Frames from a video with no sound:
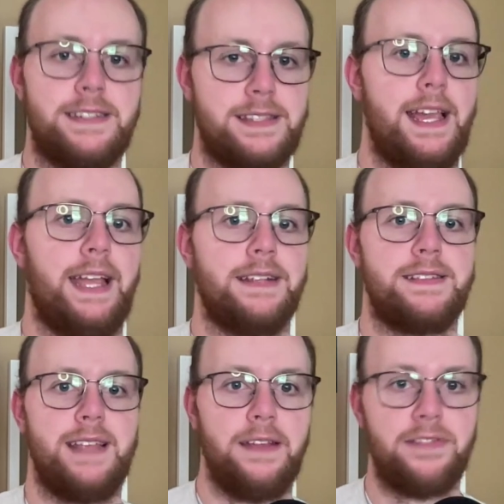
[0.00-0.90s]

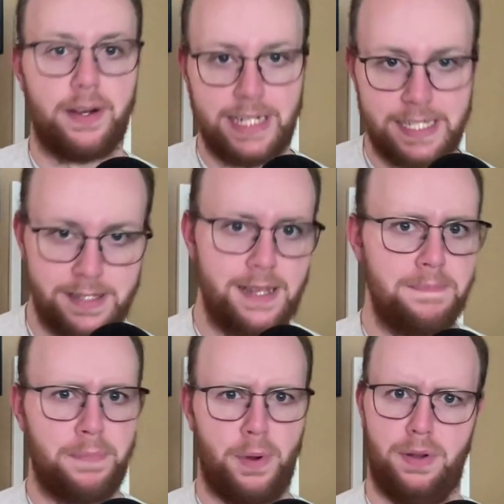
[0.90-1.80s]
things, in very
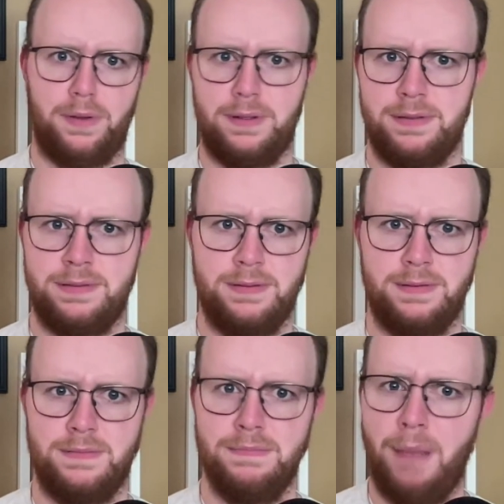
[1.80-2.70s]
simple,
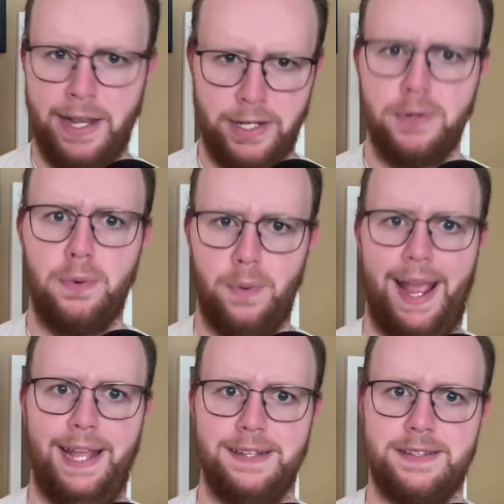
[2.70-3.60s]
minute
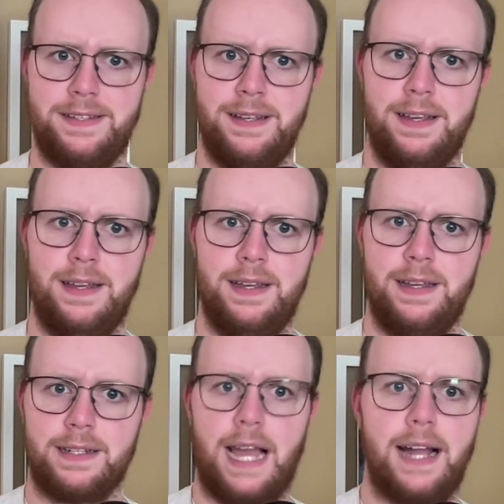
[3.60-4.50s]
ways,
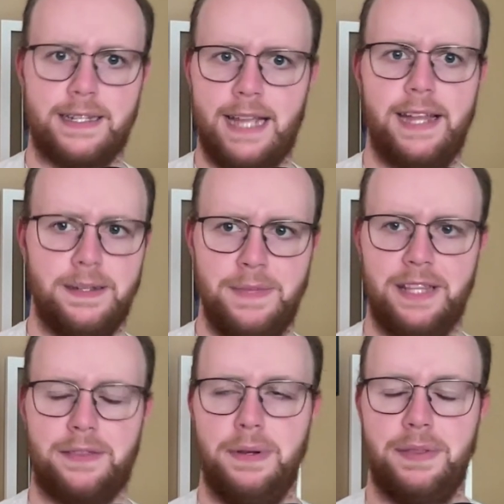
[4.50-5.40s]
God guided me
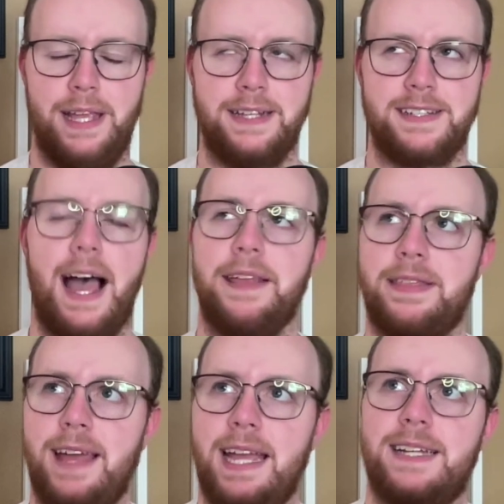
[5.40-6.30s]
through things. I
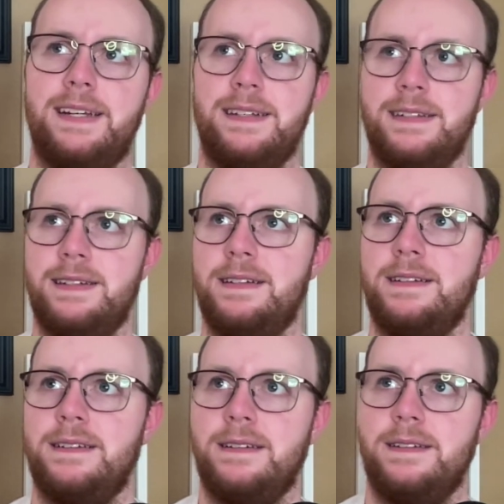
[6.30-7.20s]
think
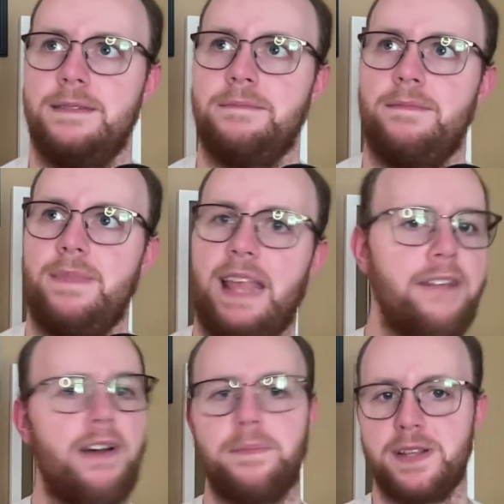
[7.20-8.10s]

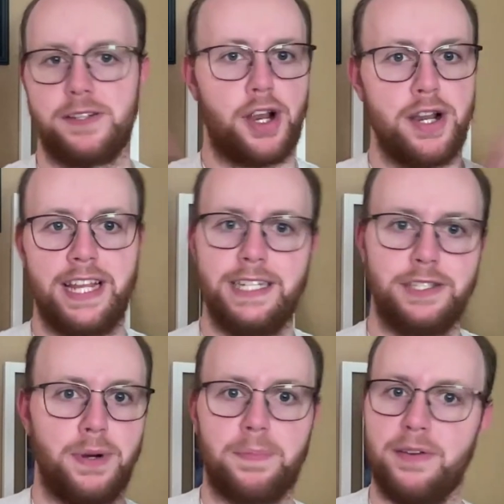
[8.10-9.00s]
if I'm to turn it
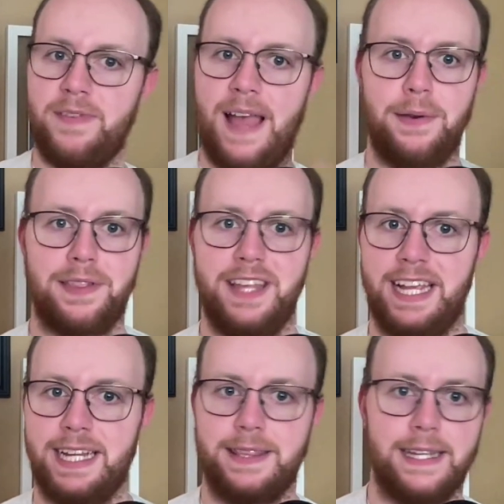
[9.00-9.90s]
into a profound
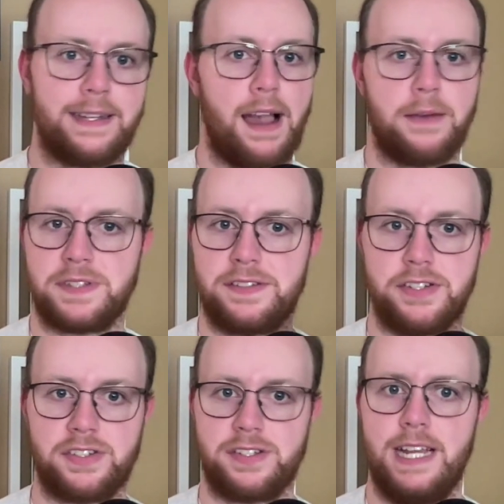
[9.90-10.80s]
thing, I think God was
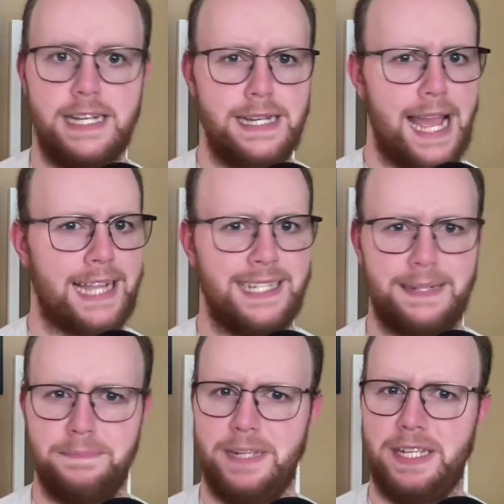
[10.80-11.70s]
just
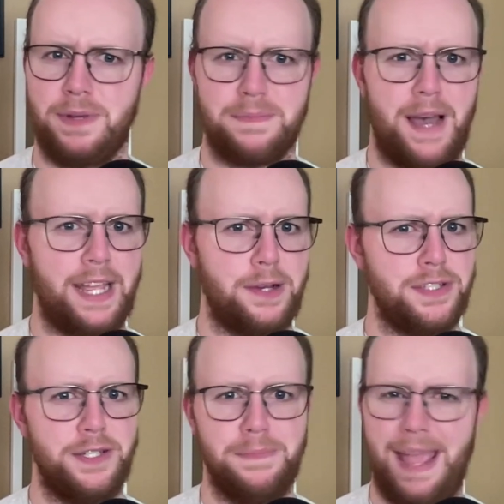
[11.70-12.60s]
connecting me with my own
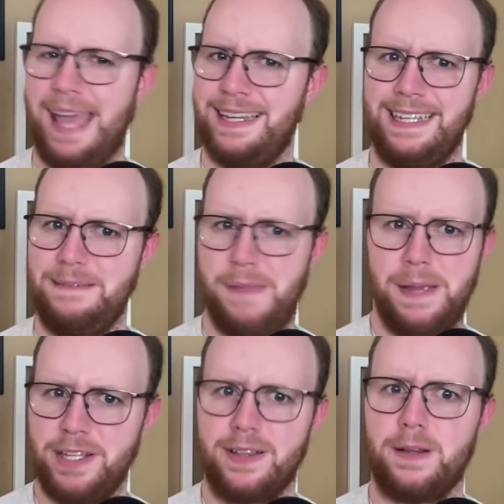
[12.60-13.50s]
humanity
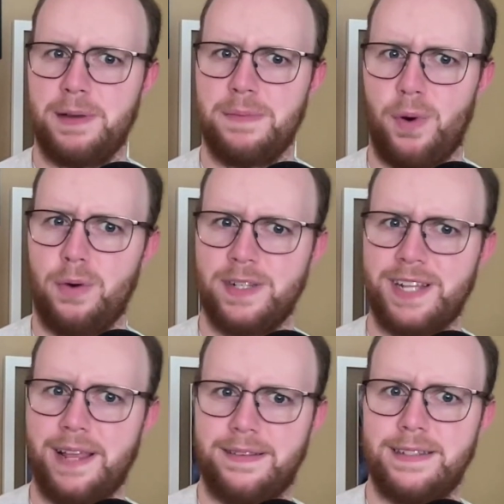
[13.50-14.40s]
maybe a little bit more, which
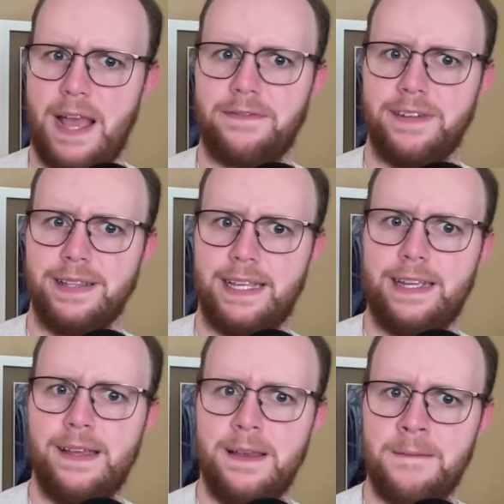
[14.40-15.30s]
I definitely